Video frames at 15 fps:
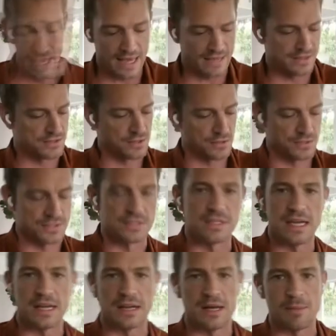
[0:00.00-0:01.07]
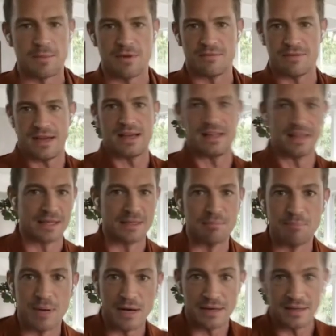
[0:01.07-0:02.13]
And I had this whole setup of, I had
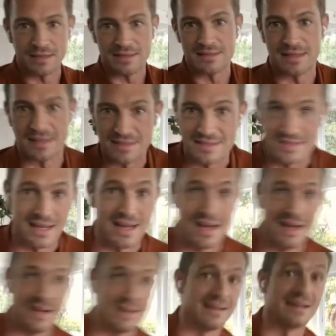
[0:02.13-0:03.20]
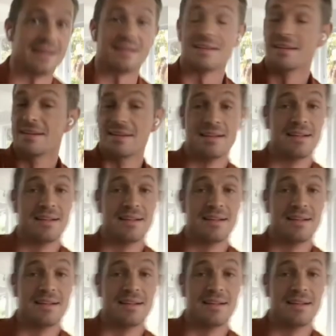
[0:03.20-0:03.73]
like a bucket set aside and I'd